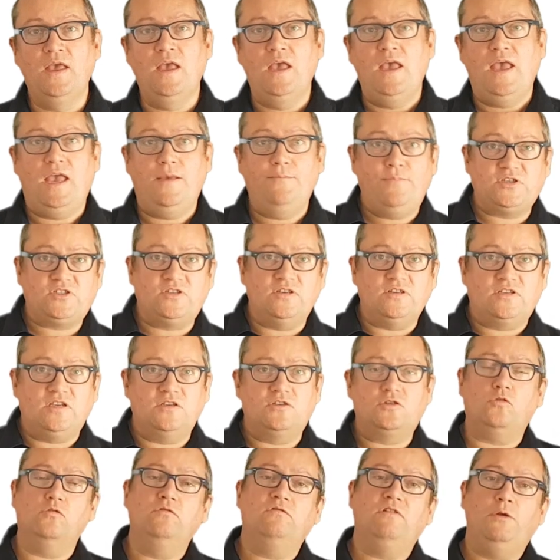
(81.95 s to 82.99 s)

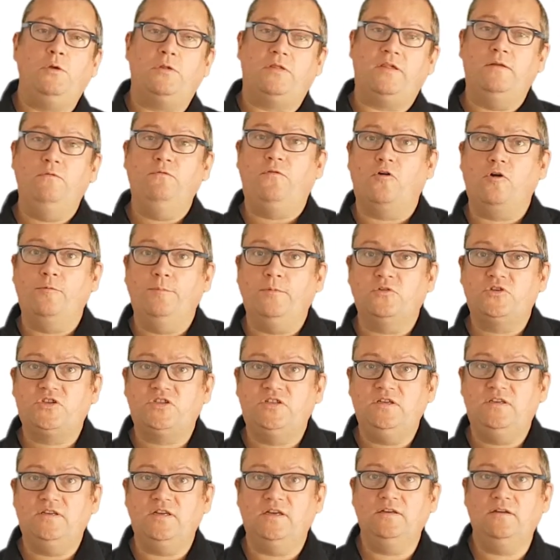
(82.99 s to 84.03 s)
Businesses only with informal
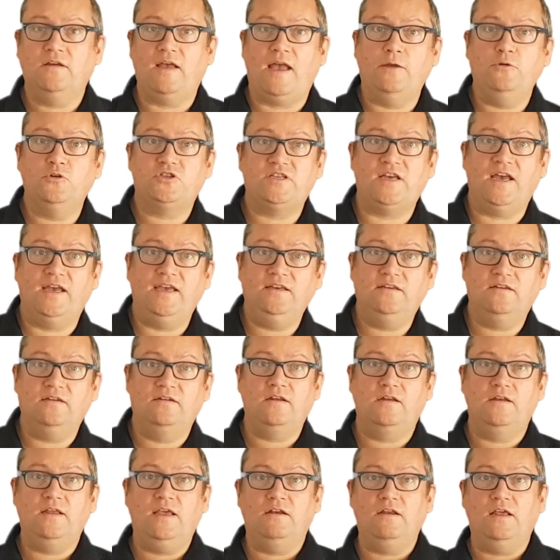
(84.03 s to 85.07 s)
seating outside in
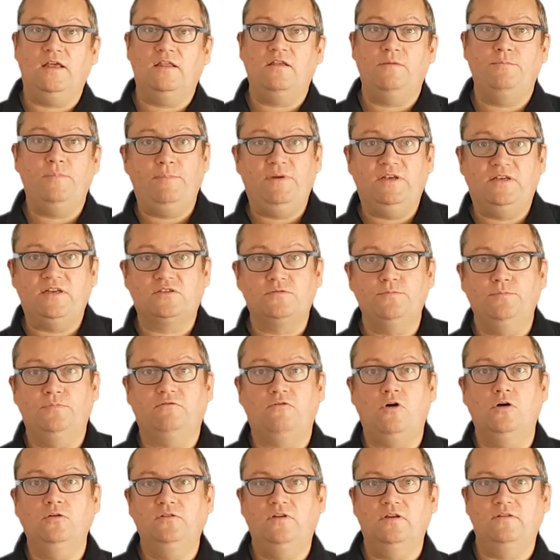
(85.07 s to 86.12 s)
an area that maybe doesn't
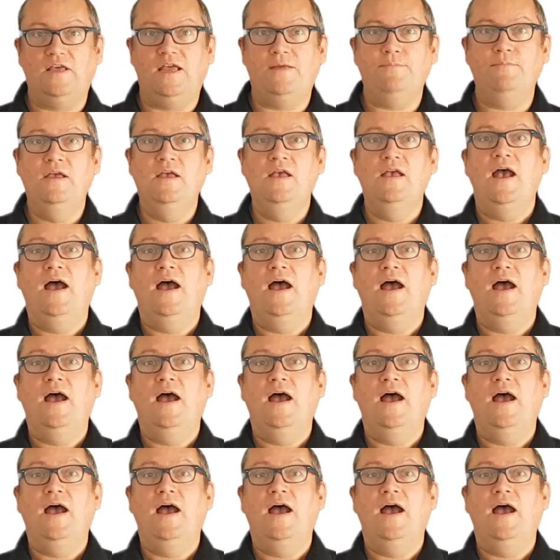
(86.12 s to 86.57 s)
belong to them